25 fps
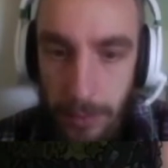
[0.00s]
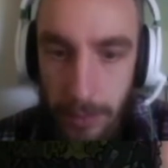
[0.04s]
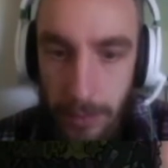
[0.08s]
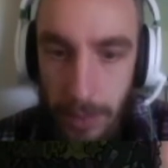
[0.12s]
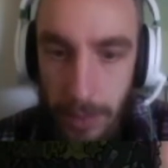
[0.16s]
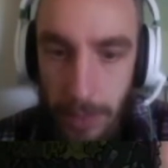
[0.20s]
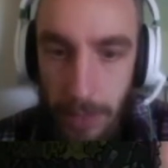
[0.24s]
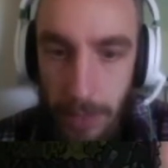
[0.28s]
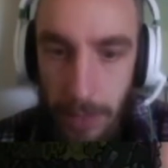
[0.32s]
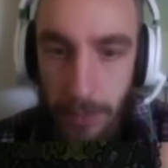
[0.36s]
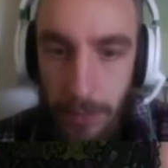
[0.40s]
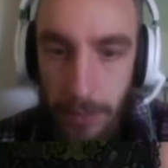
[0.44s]

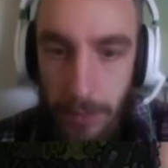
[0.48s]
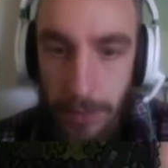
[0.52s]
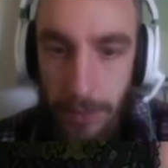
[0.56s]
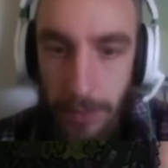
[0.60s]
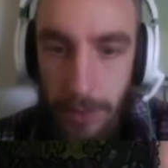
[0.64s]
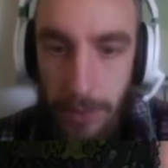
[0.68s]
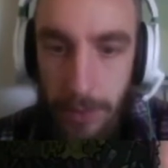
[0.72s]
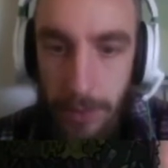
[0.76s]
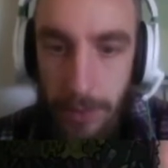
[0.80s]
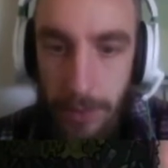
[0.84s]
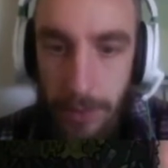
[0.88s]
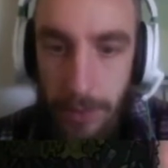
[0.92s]

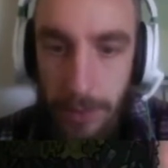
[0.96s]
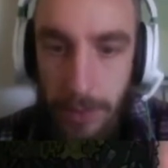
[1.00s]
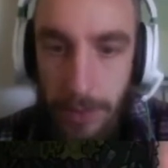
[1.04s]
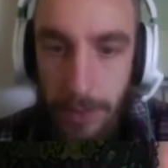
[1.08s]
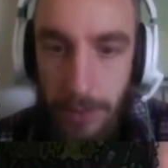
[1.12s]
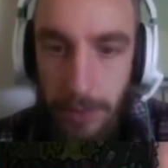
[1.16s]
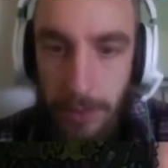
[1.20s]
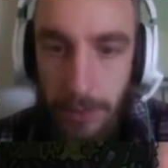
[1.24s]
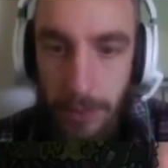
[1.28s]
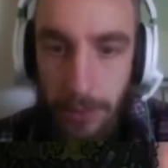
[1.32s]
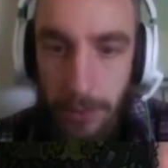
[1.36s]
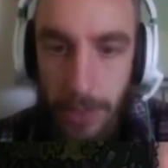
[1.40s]
Everything
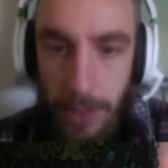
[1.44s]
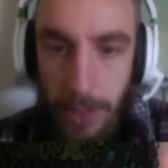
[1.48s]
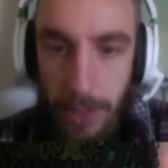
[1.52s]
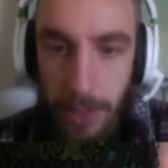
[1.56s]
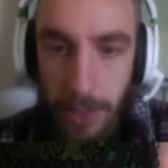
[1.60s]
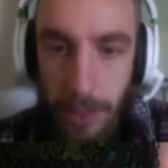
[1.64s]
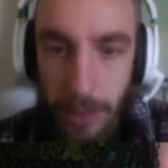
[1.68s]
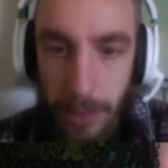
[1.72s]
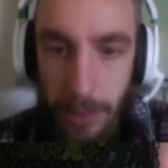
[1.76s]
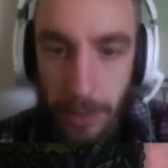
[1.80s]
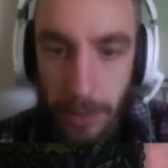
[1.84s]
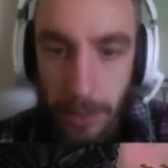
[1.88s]
is
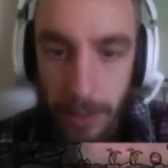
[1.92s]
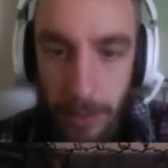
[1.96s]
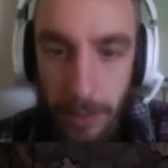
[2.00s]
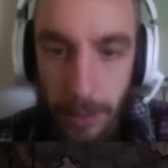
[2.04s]
running.